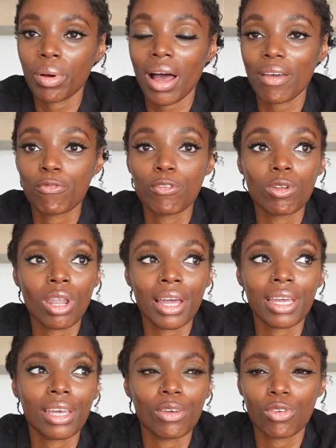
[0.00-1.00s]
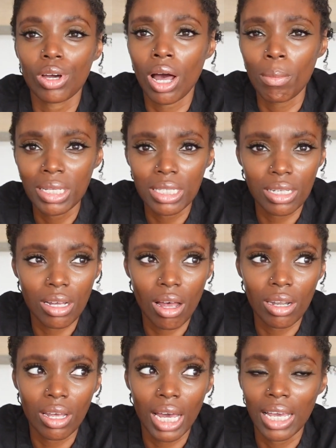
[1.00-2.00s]
but I feel like if you're coming to
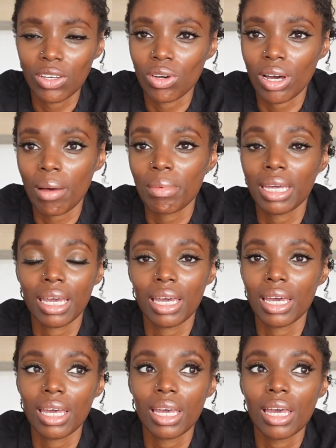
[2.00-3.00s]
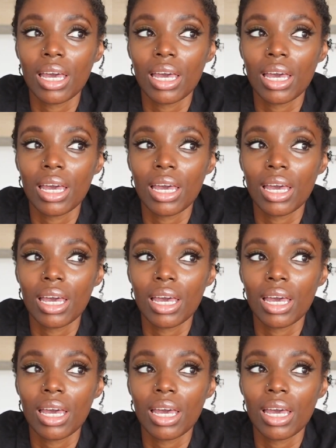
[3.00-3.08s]
Ghana and you're coming here